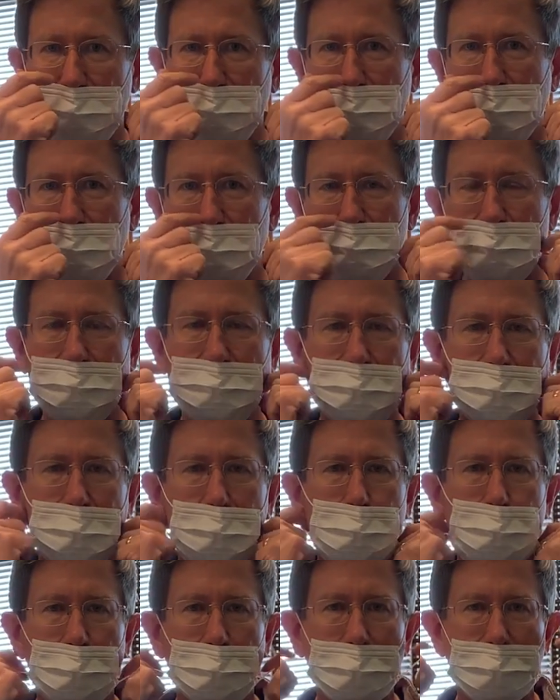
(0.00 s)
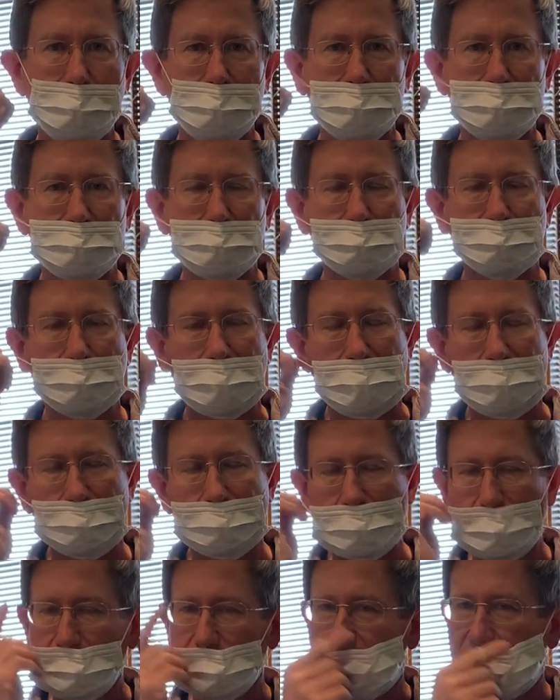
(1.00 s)
you can still breathe the
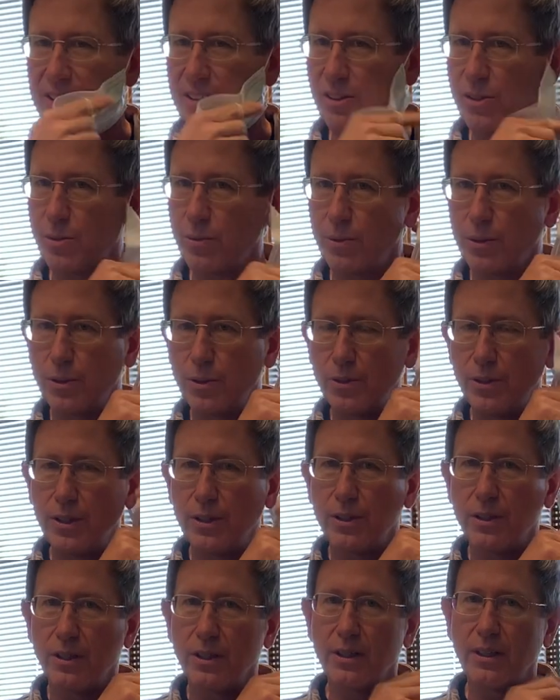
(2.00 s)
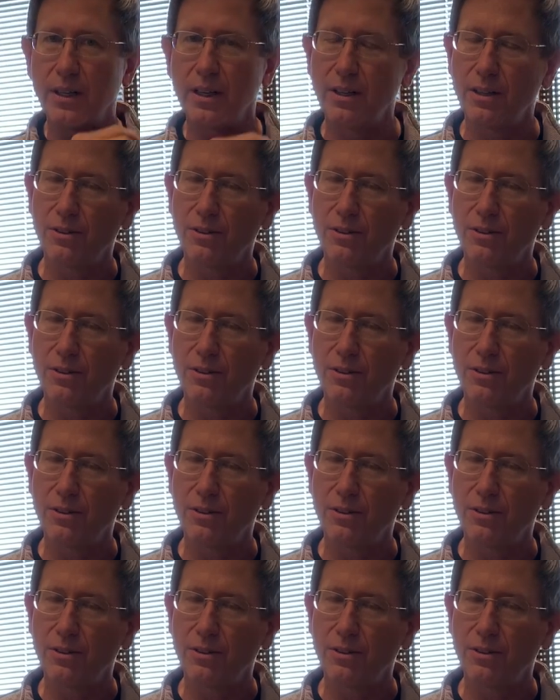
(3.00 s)
virus in through your